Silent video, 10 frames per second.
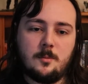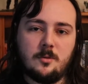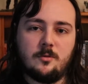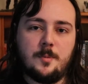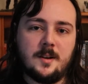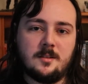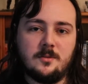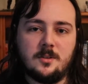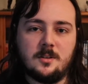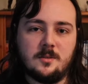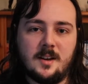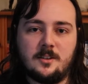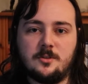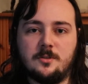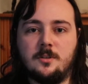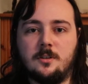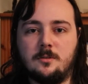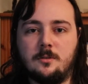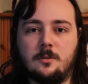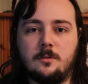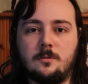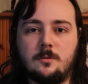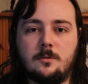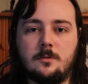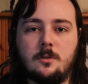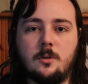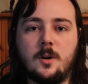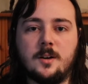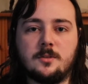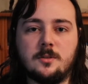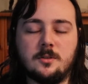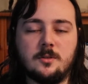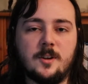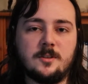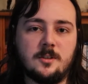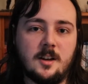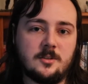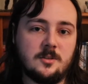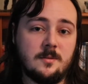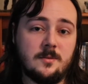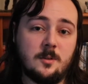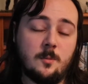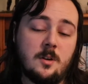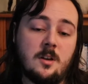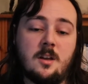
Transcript: of repetitive scenes of action, you know, not quite as good as the rest of the action in the film.